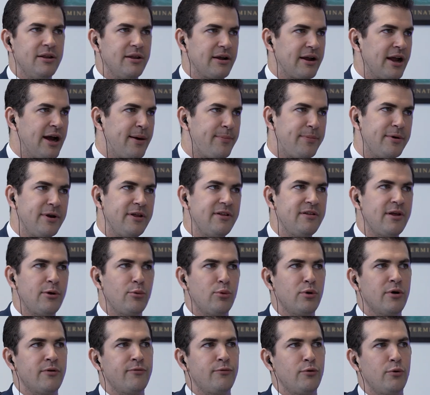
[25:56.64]
the company they
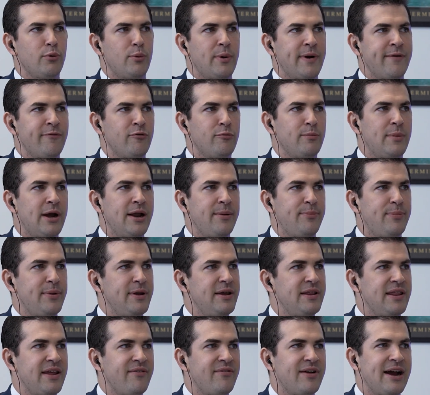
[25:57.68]
work for, whatever it might
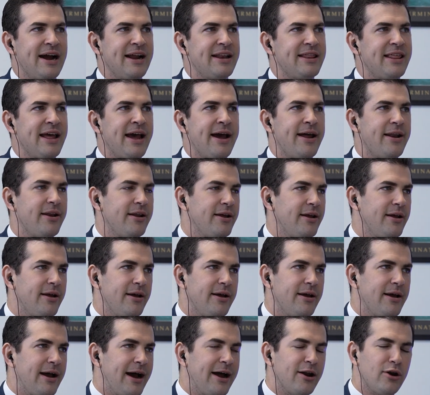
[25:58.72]
be, they've got that,
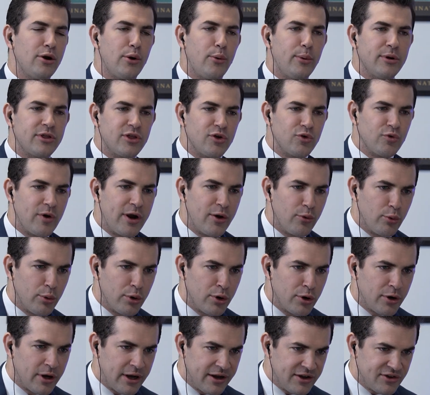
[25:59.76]
I don't know what the right
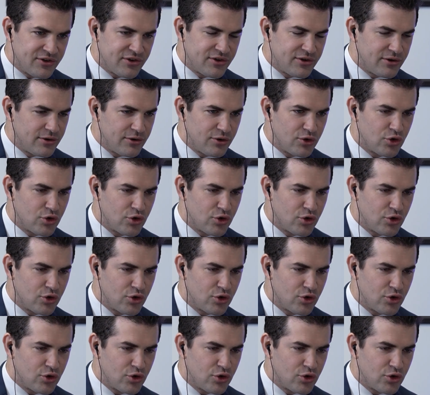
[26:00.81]
word is,